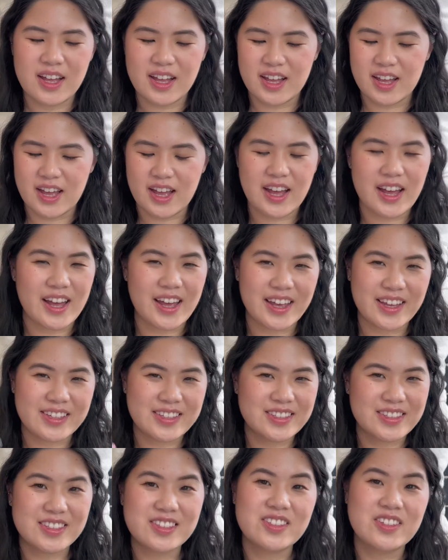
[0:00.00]
I
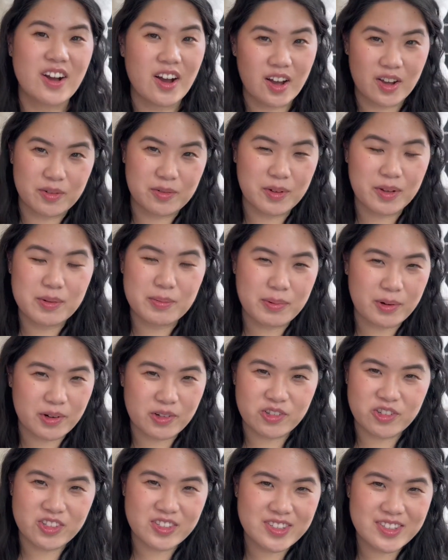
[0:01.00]
did not
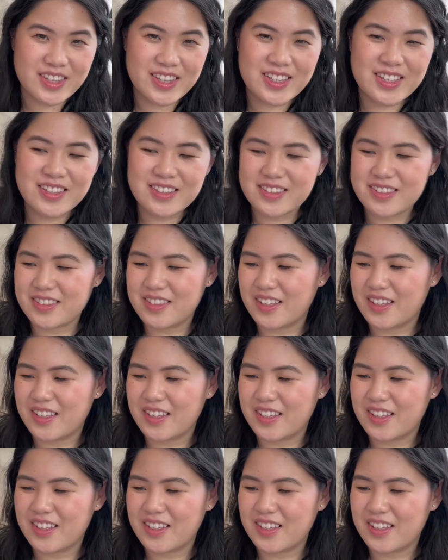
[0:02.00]
repurchase this